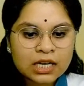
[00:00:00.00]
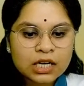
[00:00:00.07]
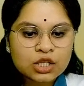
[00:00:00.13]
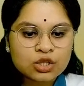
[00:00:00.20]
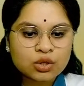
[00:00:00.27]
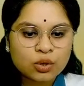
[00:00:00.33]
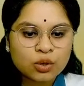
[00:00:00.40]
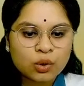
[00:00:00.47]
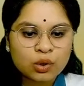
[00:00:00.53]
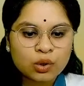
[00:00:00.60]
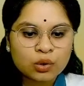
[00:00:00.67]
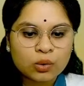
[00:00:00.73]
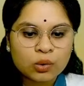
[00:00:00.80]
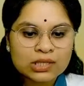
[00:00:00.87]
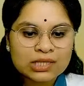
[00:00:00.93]
So
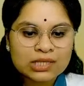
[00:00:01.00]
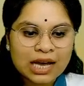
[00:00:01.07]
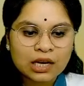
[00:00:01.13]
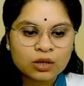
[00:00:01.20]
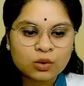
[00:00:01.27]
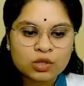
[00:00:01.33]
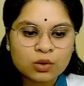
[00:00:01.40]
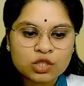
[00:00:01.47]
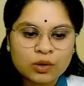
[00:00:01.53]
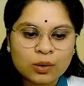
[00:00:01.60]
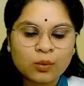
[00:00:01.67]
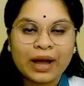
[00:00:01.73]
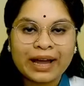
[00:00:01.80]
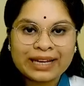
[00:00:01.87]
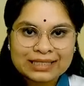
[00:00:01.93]
roads were
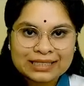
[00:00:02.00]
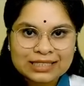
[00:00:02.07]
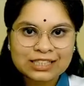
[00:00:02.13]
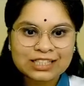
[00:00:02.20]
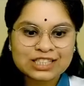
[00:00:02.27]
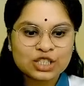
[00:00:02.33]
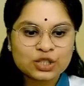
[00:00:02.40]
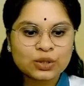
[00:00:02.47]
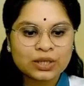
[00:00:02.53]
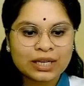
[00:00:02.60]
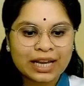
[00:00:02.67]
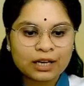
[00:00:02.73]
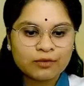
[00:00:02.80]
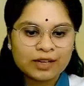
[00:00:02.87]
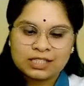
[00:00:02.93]
widened, new
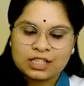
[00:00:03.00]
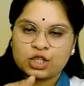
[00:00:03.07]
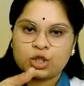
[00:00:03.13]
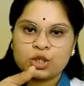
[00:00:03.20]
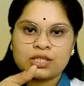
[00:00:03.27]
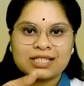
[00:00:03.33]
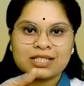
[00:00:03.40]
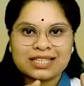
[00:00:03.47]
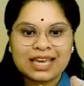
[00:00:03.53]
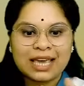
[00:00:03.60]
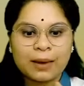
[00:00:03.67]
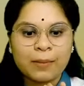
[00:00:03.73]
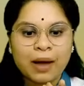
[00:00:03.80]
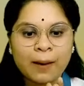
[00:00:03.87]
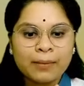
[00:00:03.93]
railway stations
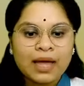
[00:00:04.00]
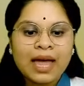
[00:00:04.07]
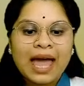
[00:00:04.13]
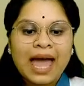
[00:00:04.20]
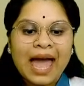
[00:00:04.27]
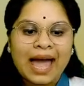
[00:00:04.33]
came up,